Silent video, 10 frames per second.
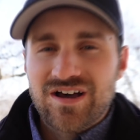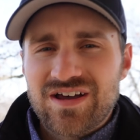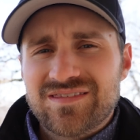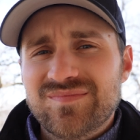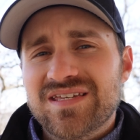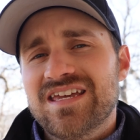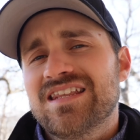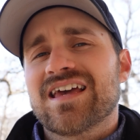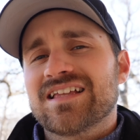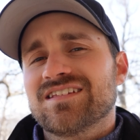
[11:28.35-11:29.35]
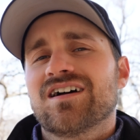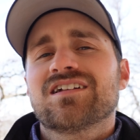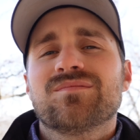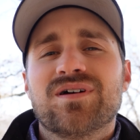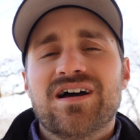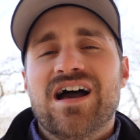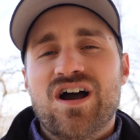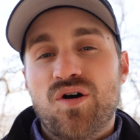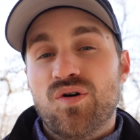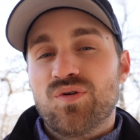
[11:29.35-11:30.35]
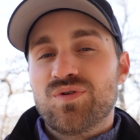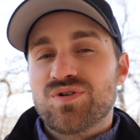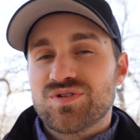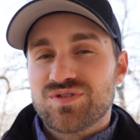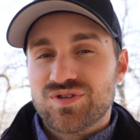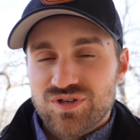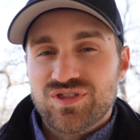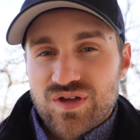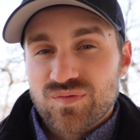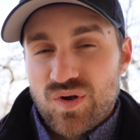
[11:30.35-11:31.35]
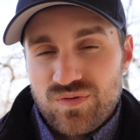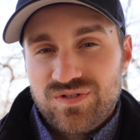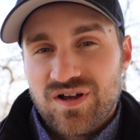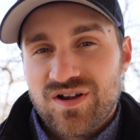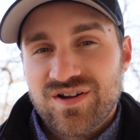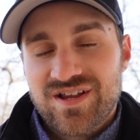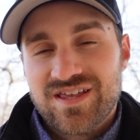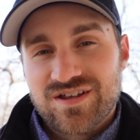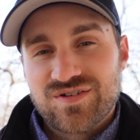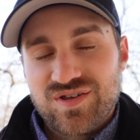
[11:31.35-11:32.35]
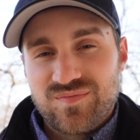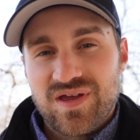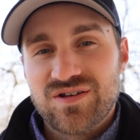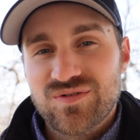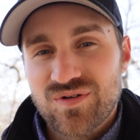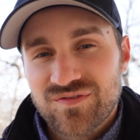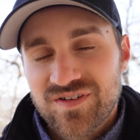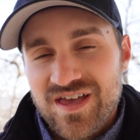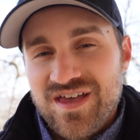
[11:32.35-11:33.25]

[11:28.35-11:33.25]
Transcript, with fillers: Now at the beginning, I talked about how good the roads are here in Bettendorf,